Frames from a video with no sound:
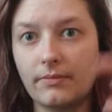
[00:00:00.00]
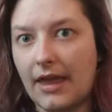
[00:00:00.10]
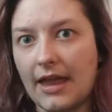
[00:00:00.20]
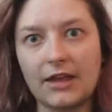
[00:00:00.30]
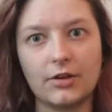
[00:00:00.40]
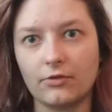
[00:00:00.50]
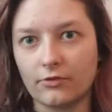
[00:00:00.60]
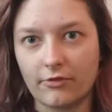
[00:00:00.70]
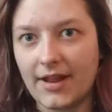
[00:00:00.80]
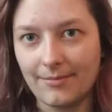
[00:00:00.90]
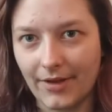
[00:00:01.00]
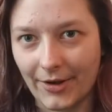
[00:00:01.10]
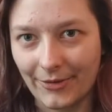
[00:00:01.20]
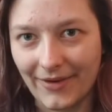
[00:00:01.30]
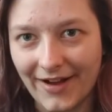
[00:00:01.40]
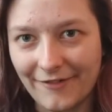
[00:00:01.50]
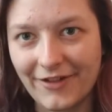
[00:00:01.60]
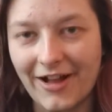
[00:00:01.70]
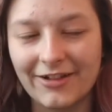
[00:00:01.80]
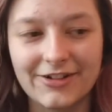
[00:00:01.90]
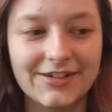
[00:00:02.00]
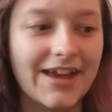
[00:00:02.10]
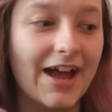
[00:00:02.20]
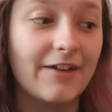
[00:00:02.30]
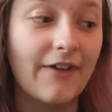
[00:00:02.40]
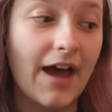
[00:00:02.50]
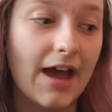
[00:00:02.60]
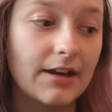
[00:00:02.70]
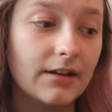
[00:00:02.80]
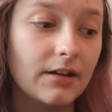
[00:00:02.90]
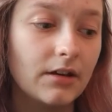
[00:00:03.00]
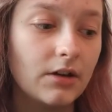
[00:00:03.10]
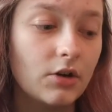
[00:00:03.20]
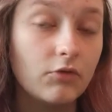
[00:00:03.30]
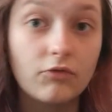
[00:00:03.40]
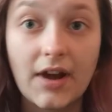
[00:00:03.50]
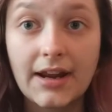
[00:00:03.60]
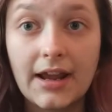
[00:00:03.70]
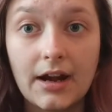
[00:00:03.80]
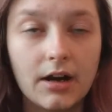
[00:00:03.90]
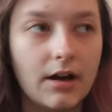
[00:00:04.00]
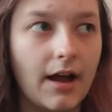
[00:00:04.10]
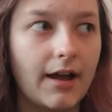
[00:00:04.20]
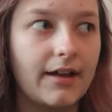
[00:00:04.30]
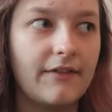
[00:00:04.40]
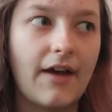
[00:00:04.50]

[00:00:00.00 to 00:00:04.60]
a rainbow of colors. I have had red hair, I have